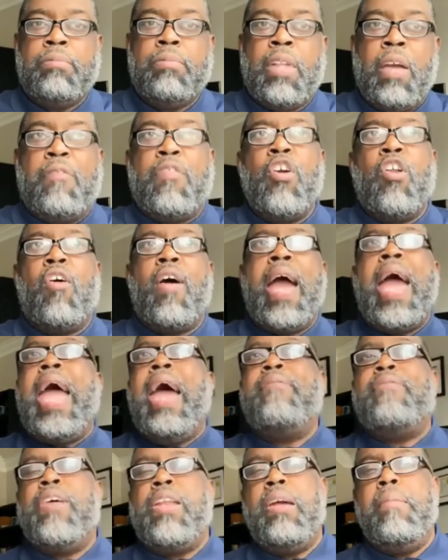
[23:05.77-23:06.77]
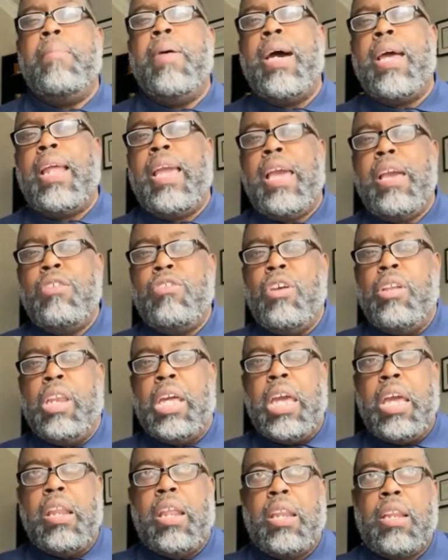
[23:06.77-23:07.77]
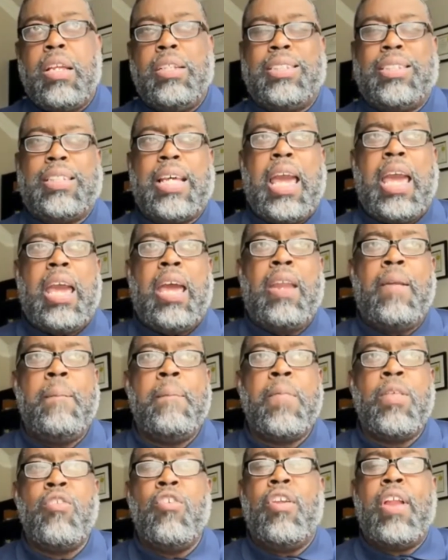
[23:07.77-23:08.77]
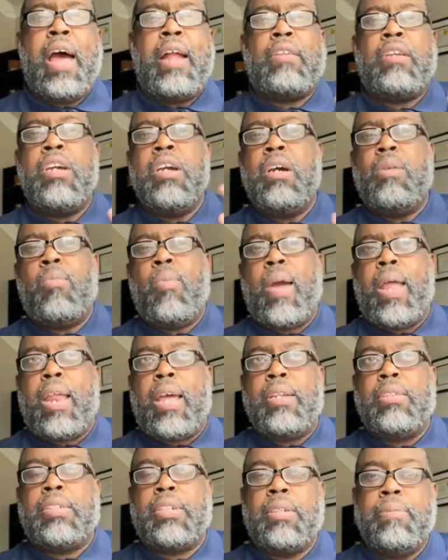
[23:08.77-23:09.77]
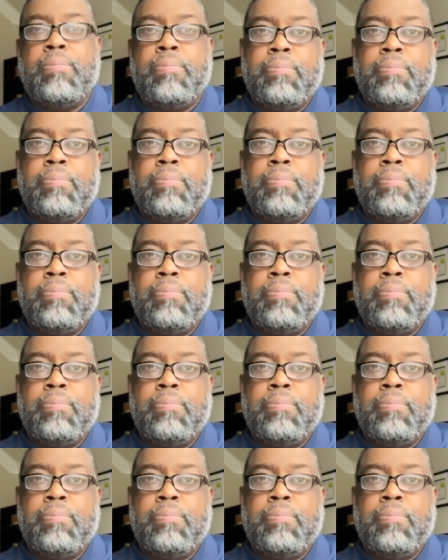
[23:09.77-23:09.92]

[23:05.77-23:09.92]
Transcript: If you don't have any money and you need it, it's saying you're not good with it.